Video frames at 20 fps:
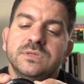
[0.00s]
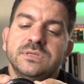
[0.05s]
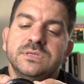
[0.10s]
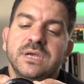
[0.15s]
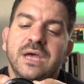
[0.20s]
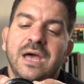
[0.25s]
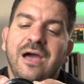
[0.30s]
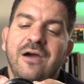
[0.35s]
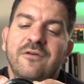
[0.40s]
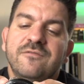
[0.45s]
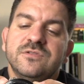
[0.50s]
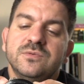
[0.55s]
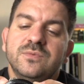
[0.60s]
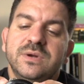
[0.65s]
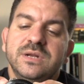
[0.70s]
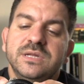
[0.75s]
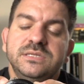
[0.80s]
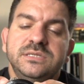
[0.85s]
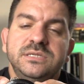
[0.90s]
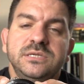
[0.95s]
to
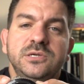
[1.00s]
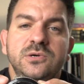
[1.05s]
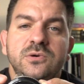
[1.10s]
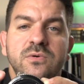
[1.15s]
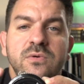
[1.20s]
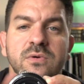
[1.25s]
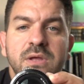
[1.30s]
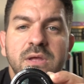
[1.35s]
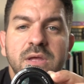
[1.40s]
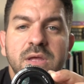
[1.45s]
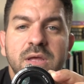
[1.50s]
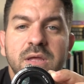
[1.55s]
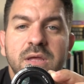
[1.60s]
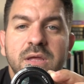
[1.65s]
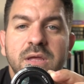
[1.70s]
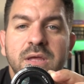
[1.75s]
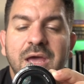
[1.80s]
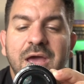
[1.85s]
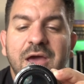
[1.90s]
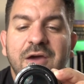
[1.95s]
f22,
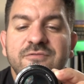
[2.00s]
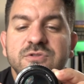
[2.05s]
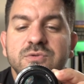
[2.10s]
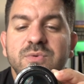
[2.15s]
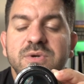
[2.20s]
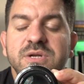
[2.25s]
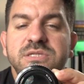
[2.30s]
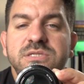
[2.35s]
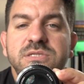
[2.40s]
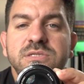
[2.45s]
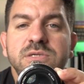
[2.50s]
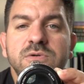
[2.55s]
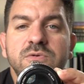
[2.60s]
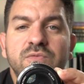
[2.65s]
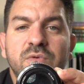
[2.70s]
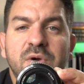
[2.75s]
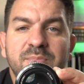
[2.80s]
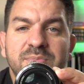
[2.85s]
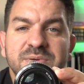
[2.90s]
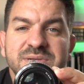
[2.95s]

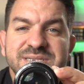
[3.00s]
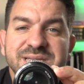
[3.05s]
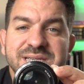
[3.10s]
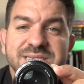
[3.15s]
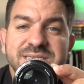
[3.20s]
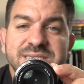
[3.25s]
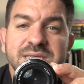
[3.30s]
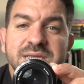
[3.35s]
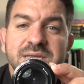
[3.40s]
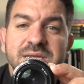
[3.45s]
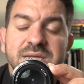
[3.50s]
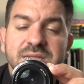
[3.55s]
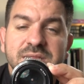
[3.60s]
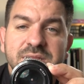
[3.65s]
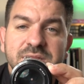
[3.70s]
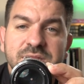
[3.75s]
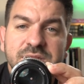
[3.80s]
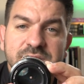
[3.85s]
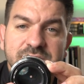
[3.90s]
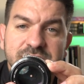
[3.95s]
f22 represents
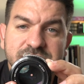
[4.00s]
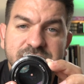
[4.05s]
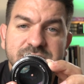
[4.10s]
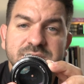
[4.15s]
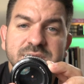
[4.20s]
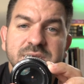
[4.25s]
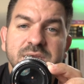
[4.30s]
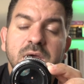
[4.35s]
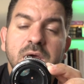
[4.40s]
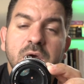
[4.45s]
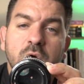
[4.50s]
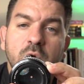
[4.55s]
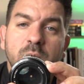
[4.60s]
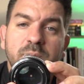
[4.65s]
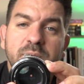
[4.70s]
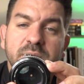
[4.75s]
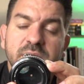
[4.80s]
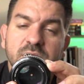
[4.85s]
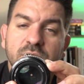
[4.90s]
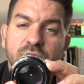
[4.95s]
this
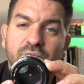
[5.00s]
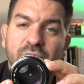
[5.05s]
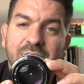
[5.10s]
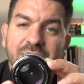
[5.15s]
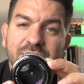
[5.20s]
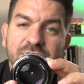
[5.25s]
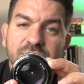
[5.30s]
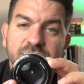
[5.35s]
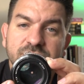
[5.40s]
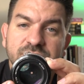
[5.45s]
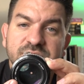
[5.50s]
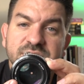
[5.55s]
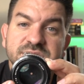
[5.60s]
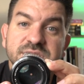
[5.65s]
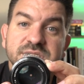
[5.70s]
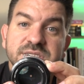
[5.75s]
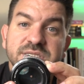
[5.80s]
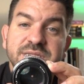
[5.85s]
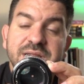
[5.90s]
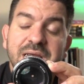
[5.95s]
opening or rather
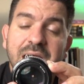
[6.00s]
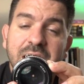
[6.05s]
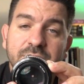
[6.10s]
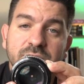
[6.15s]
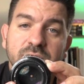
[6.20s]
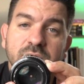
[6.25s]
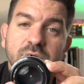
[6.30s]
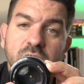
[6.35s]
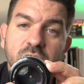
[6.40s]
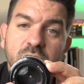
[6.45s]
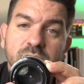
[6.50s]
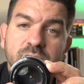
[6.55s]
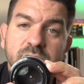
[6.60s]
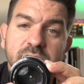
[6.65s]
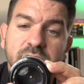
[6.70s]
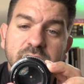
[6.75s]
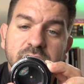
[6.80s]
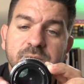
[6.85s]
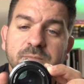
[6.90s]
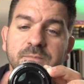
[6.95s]
this narrow
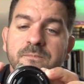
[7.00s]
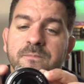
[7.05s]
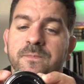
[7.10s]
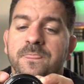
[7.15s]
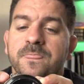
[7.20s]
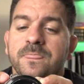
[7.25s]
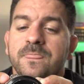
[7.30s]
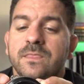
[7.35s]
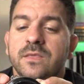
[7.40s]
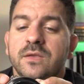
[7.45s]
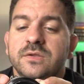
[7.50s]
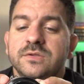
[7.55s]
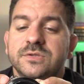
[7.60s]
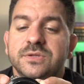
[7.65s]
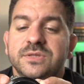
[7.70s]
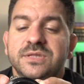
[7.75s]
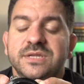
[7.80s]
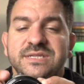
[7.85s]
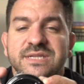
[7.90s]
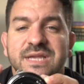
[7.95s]
opening.
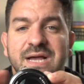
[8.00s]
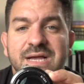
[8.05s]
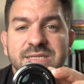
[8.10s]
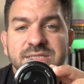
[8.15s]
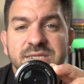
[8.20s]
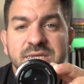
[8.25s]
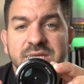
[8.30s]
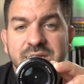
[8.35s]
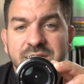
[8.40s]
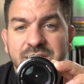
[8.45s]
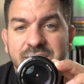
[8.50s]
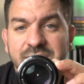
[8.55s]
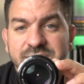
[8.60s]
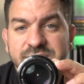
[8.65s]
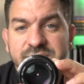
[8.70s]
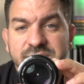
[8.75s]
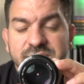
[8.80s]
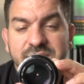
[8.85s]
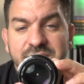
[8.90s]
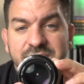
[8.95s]
So this has
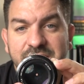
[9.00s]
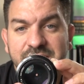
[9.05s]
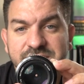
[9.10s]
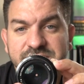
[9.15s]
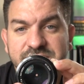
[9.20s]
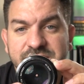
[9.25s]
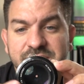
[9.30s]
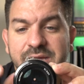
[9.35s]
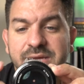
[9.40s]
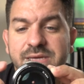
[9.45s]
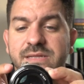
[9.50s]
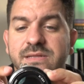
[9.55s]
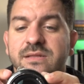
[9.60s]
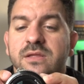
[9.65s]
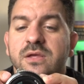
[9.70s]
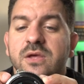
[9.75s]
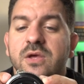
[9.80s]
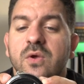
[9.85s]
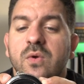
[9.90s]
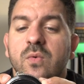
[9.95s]
lets in less light
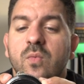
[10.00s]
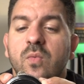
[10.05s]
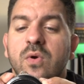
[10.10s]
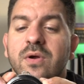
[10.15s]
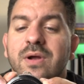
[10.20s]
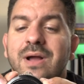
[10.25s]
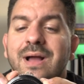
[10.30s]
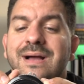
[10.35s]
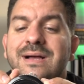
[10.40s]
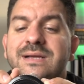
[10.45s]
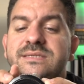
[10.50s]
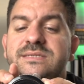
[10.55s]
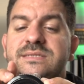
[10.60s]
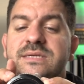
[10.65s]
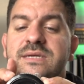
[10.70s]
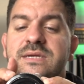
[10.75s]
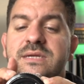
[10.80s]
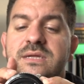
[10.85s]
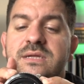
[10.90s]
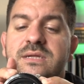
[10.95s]
whereas